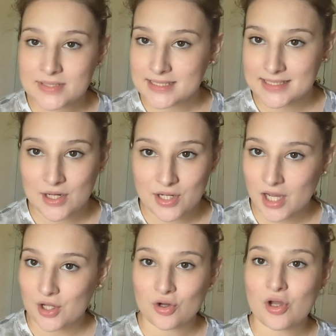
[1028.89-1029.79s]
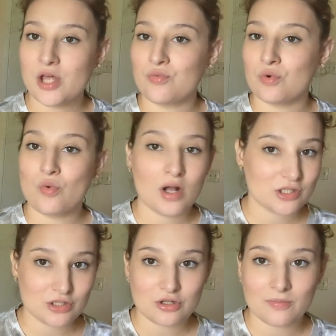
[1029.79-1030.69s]
sit down and cuddle and we'll
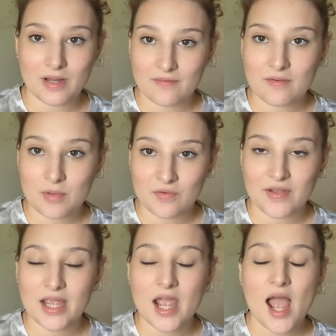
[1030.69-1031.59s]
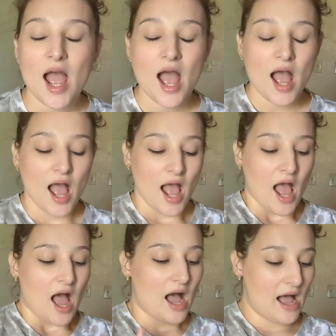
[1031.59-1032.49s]
watch a little bit of a movie.
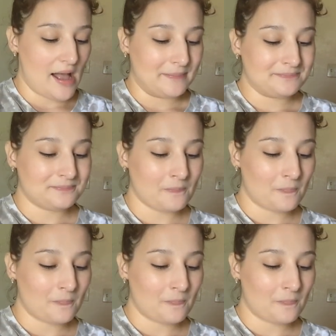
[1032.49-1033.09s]
Um,